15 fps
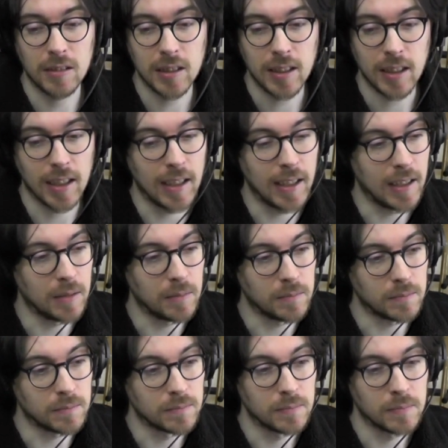Like
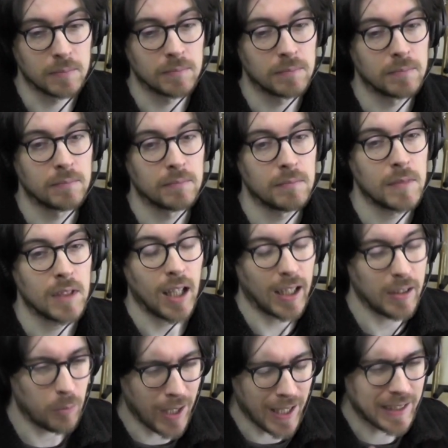
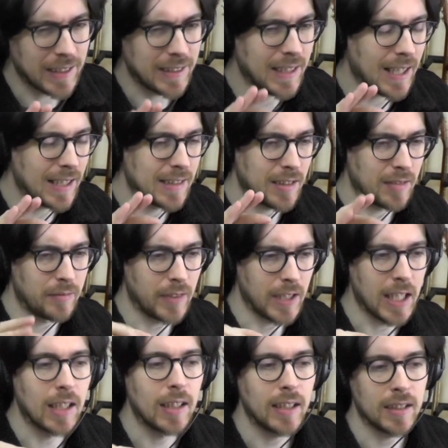I'd recognised it
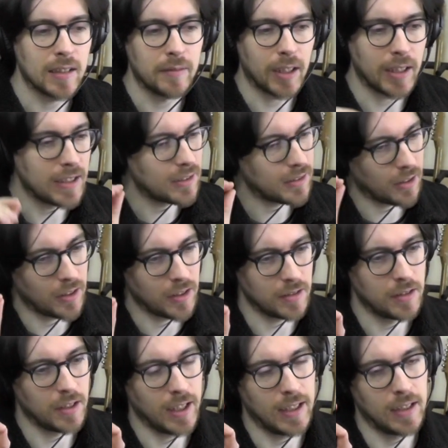vaguely at the very
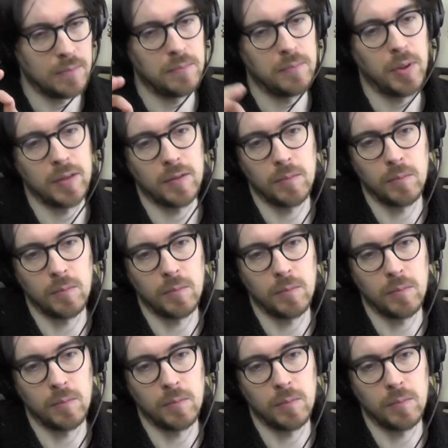start, but